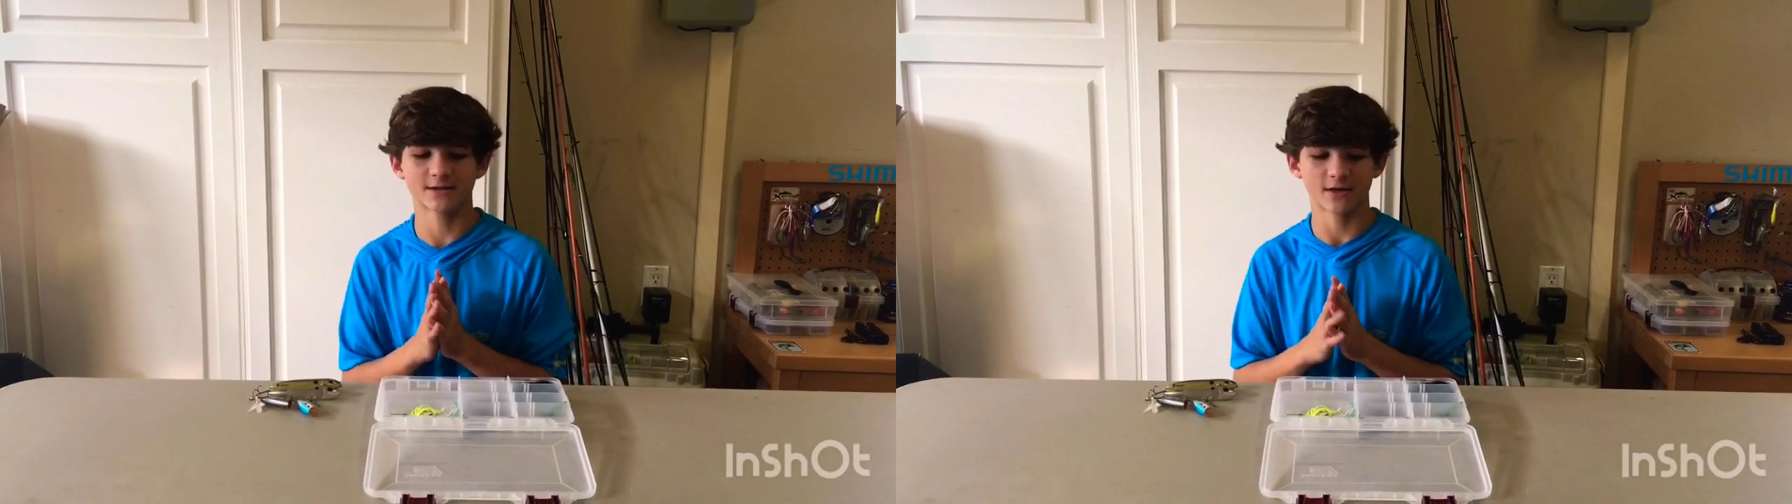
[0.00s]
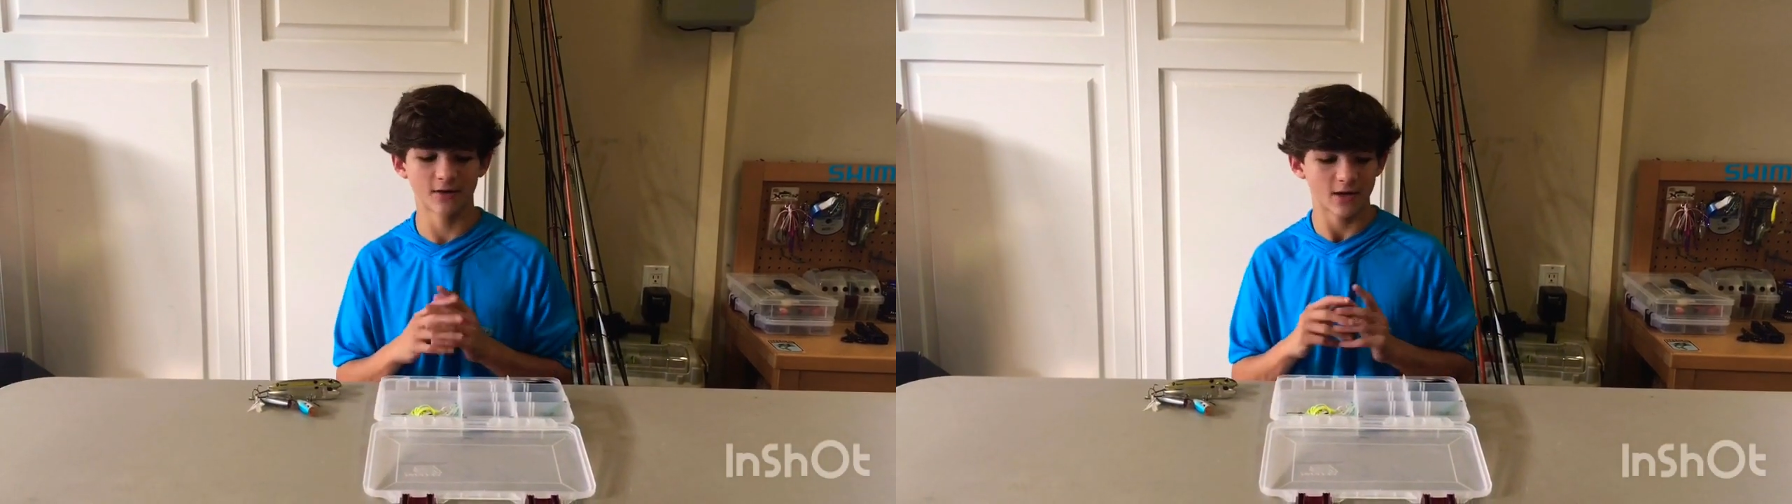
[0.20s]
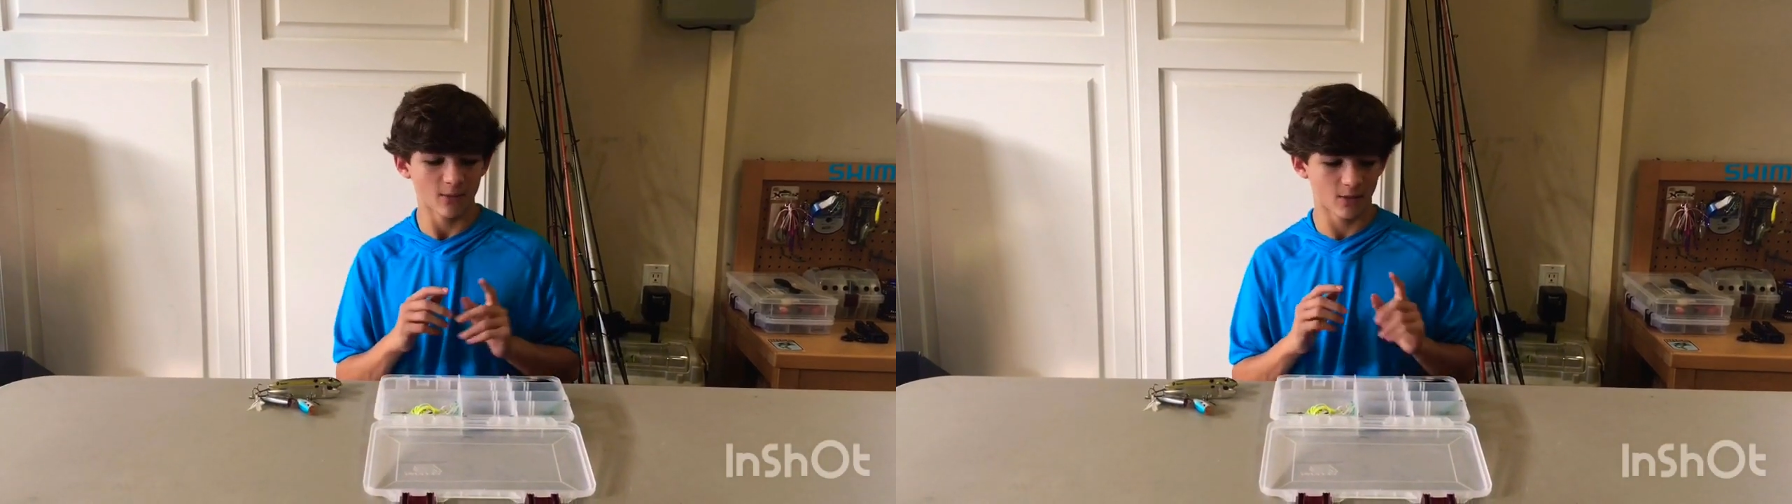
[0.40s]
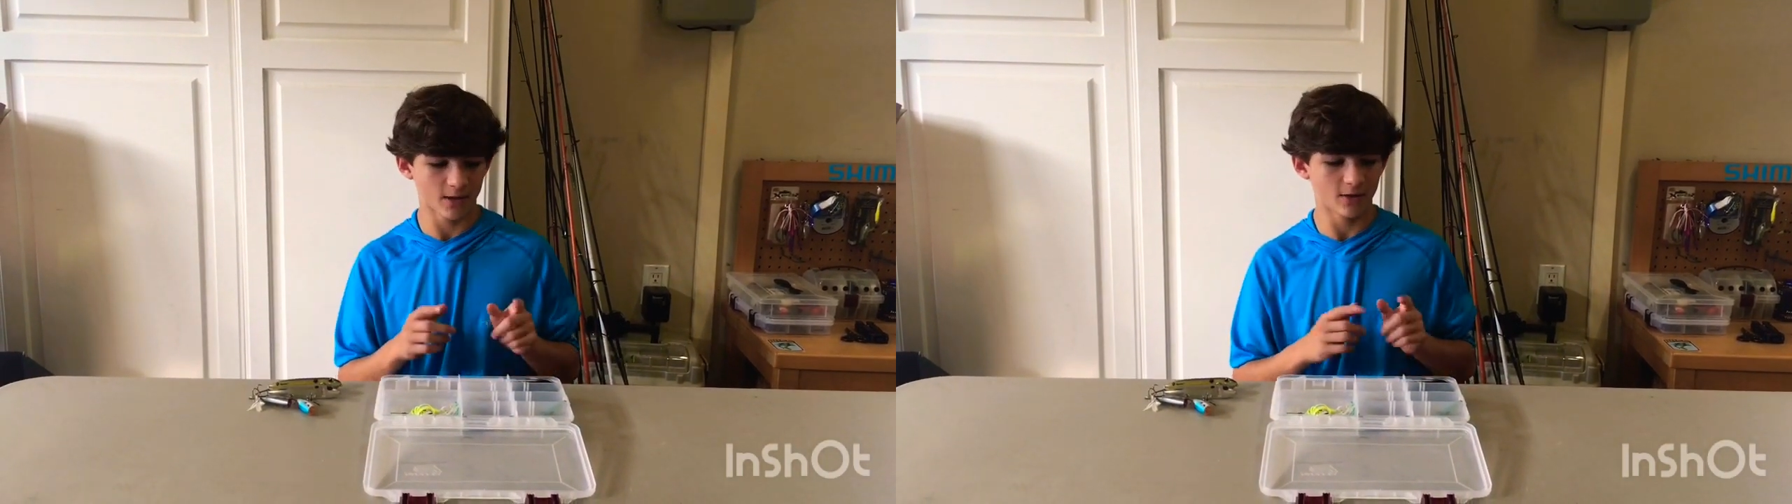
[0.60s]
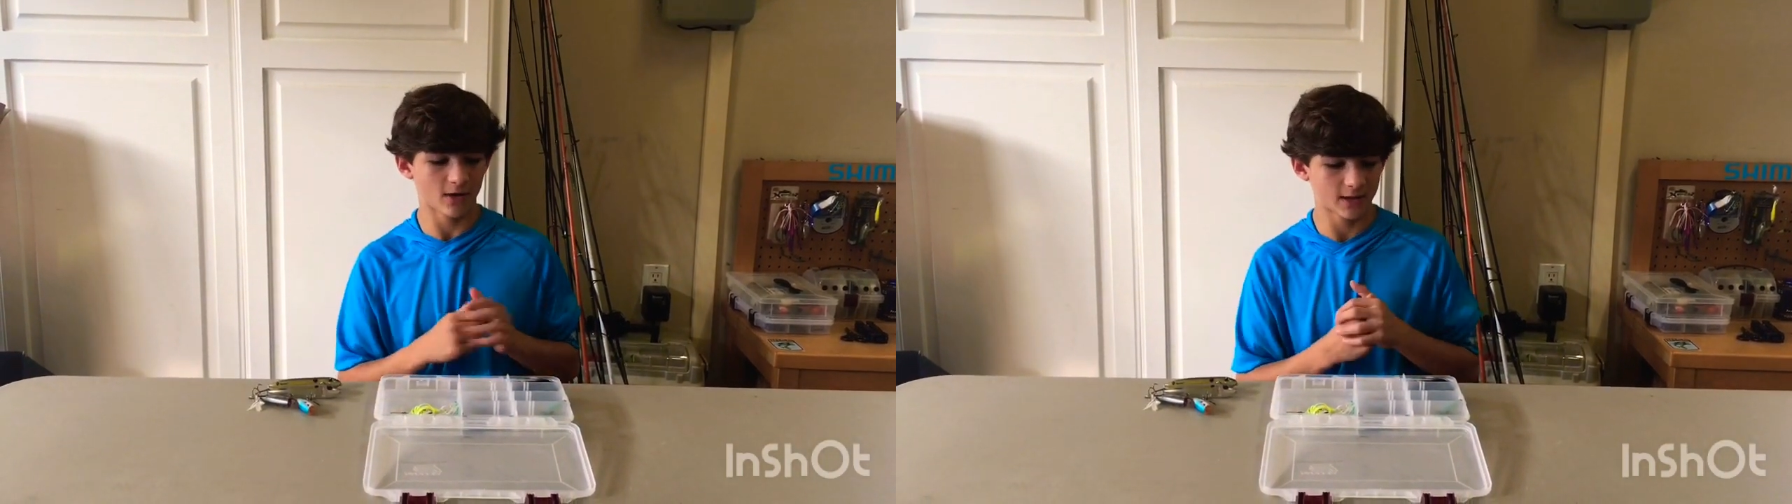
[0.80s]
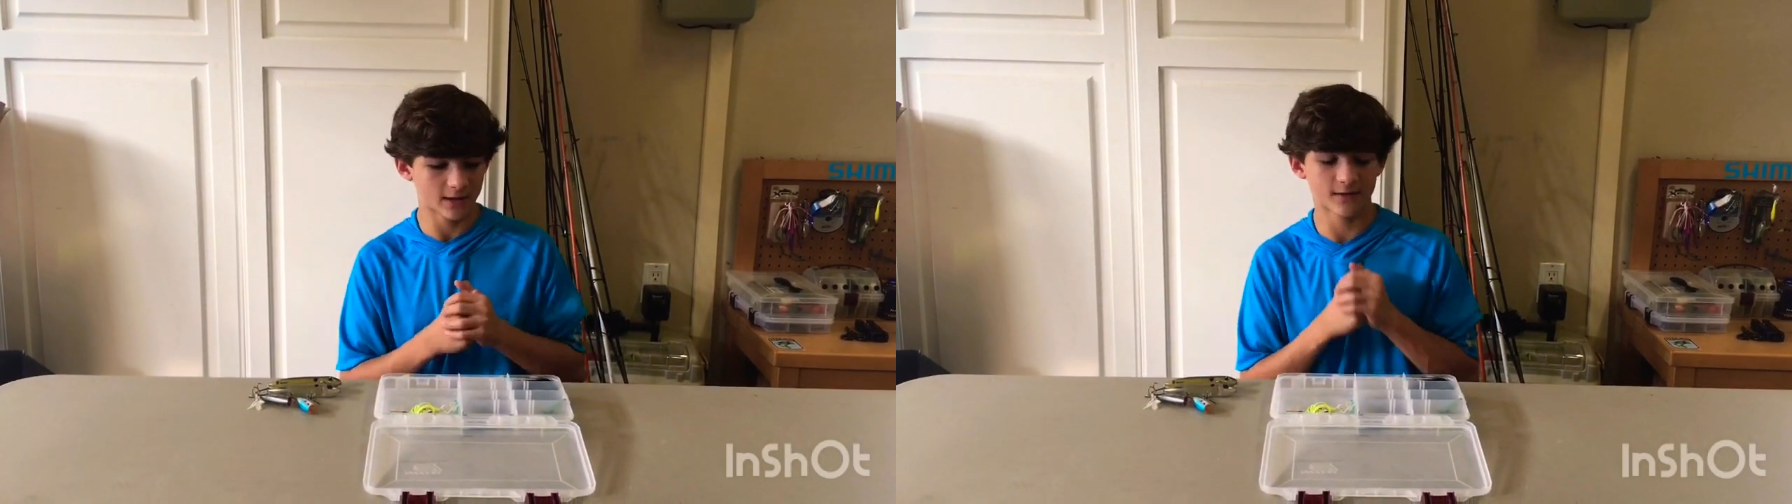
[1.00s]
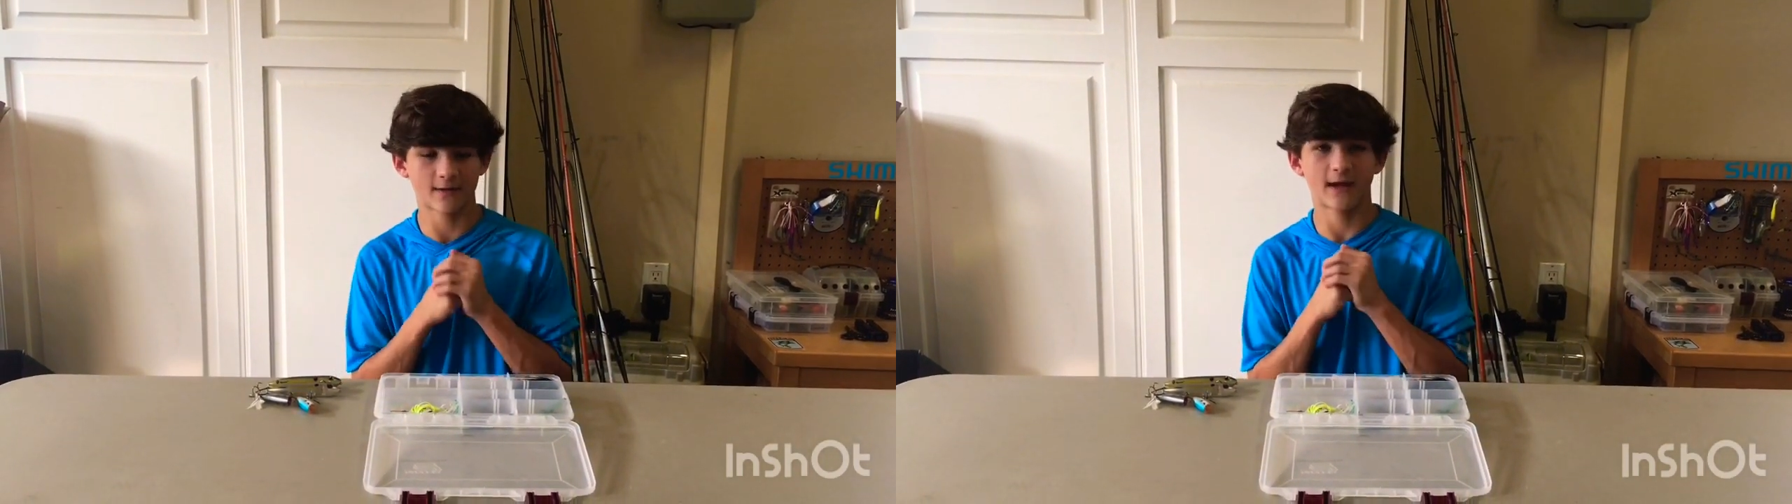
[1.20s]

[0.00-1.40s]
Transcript: So we're gonna go ahead and get to the